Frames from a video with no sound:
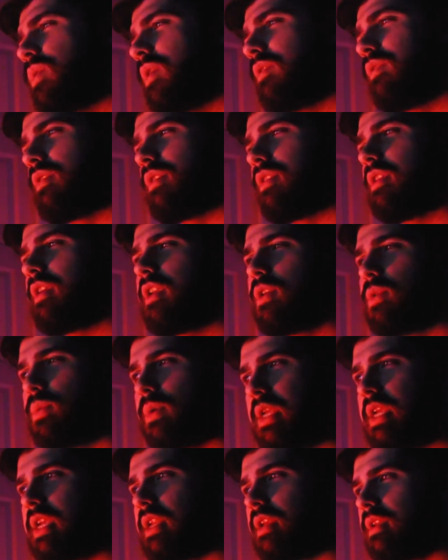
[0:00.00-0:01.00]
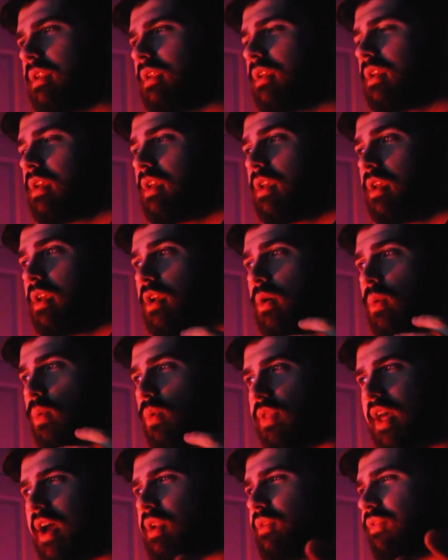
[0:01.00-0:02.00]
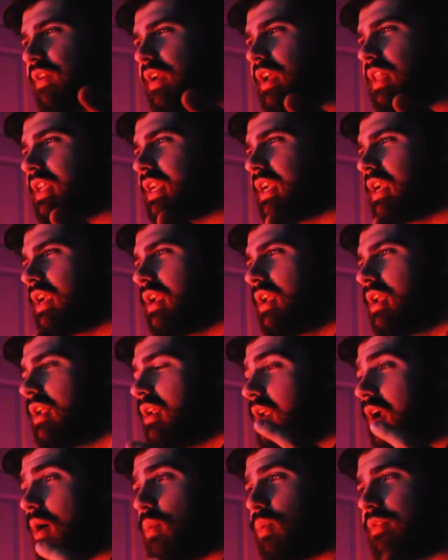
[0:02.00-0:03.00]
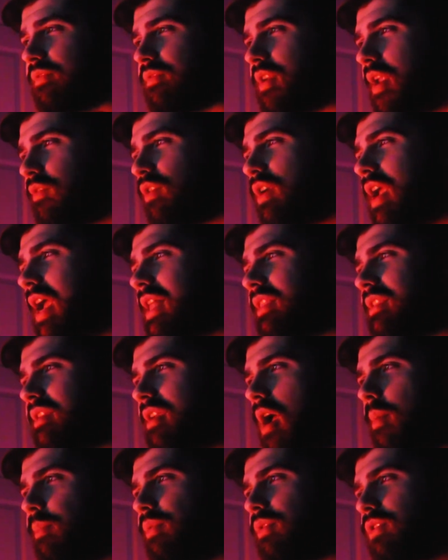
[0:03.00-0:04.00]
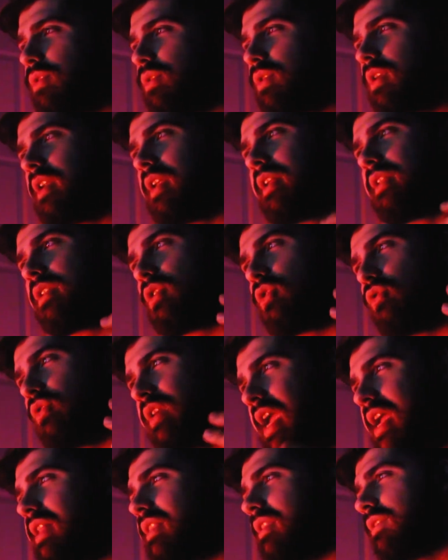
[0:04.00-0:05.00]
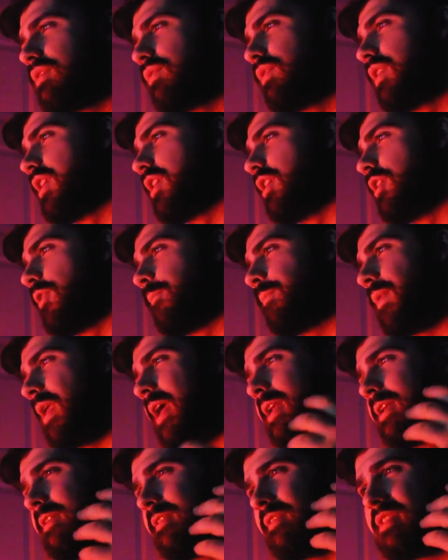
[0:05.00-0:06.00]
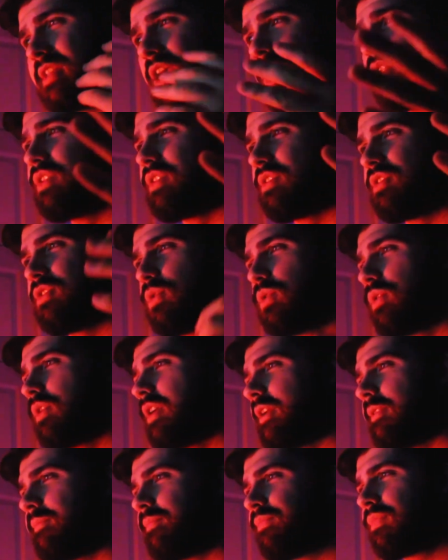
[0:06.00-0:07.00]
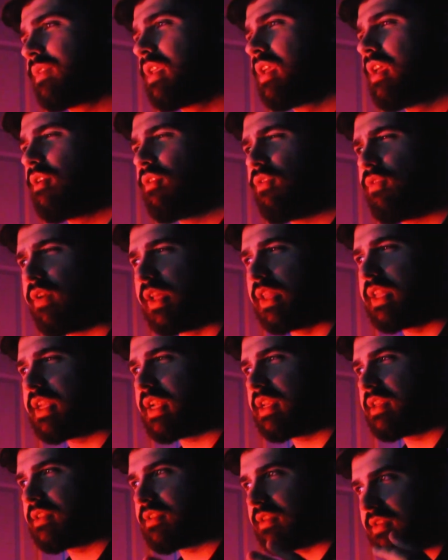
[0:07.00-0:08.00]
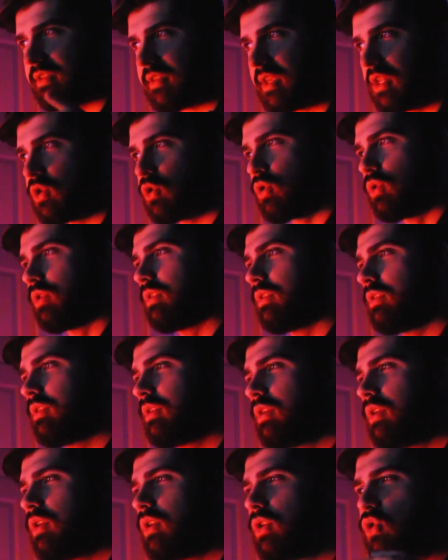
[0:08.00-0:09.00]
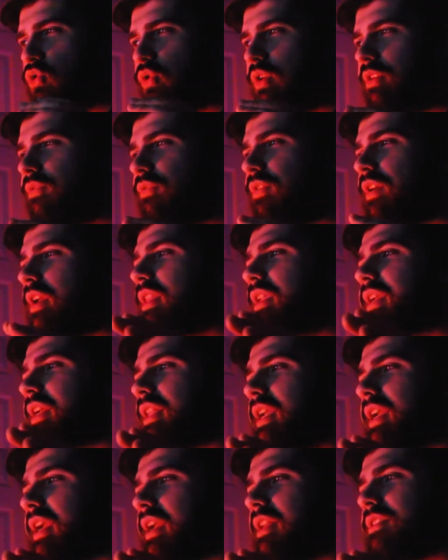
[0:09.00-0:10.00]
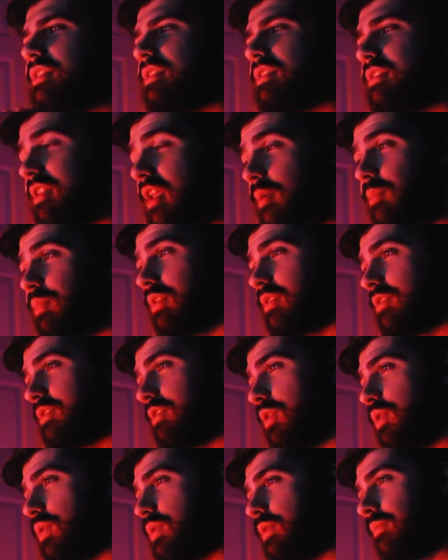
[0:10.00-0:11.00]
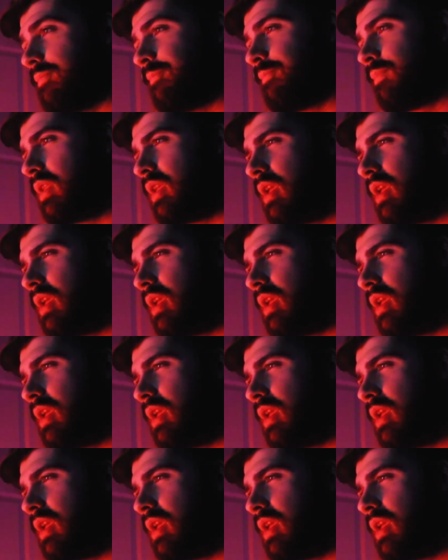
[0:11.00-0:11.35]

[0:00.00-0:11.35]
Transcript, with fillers: you everything you need. Without failing, I would have never had the opportunity to create this video and tell this story. Failing is essential. Treat failing like it's a stepping stone.